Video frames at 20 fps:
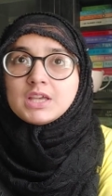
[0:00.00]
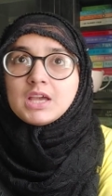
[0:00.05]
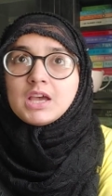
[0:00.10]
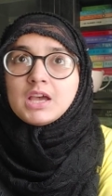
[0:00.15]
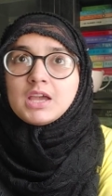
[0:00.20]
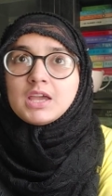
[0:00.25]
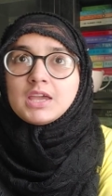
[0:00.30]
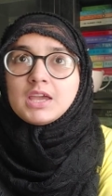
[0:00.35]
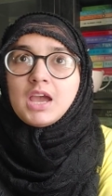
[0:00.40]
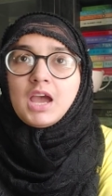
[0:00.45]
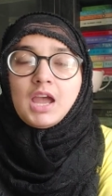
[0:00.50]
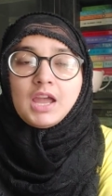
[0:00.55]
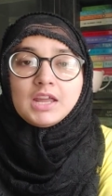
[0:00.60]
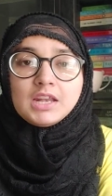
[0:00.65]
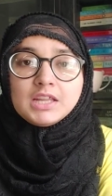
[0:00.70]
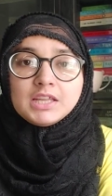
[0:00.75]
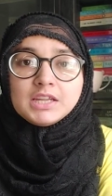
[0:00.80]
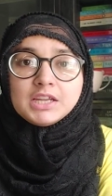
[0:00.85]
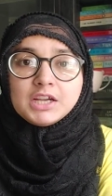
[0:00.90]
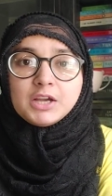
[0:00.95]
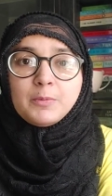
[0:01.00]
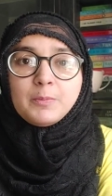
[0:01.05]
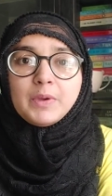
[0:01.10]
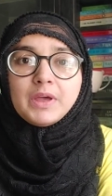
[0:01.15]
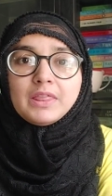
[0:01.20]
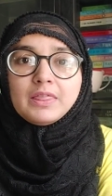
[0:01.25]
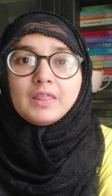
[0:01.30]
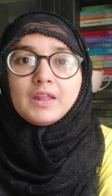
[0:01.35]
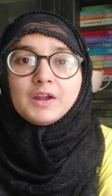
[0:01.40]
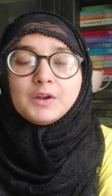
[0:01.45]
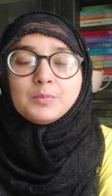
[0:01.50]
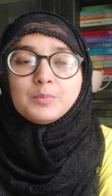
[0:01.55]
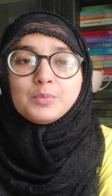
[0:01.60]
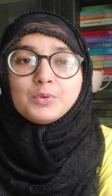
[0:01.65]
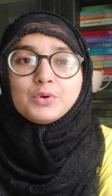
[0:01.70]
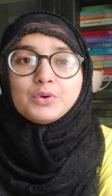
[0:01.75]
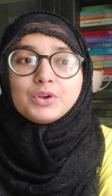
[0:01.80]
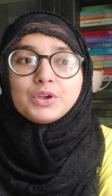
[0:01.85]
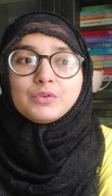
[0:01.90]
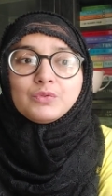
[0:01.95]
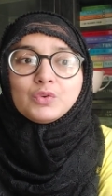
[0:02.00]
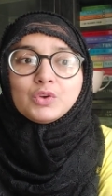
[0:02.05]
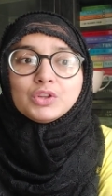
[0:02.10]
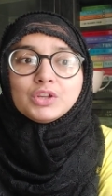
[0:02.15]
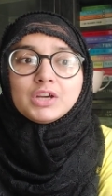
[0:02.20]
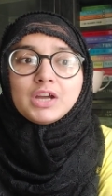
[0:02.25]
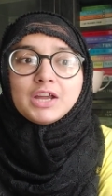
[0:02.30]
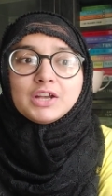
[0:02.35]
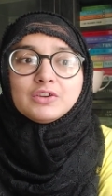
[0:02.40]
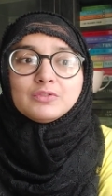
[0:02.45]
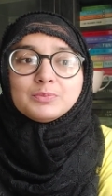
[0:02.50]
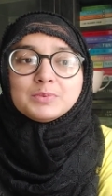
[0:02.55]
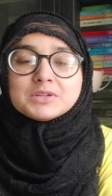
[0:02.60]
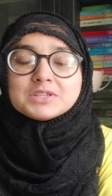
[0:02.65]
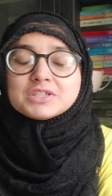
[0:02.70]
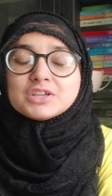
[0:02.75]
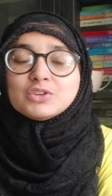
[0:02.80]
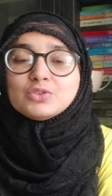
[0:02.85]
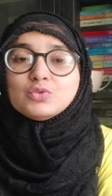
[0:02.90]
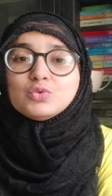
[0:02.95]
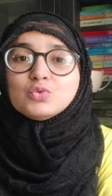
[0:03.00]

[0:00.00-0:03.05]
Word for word: I highly recommend that book if you're the kind of person